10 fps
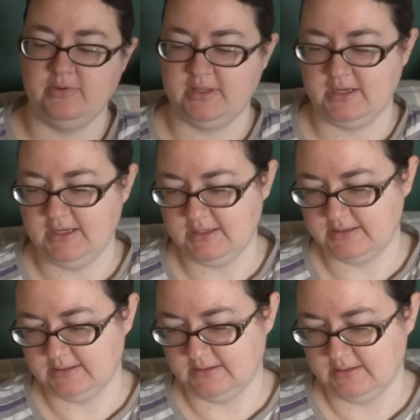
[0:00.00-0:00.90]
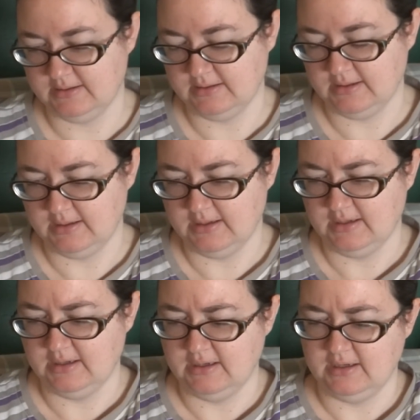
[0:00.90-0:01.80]
really neat
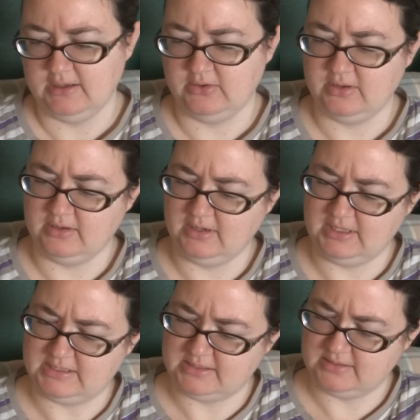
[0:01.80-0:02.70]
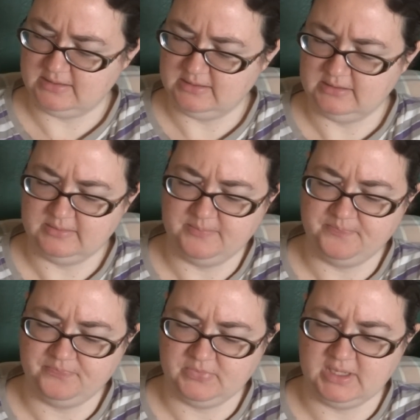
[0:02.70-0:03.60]
you could it's
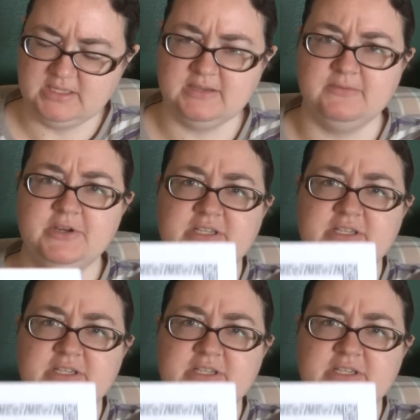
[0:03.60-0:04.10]
it's a very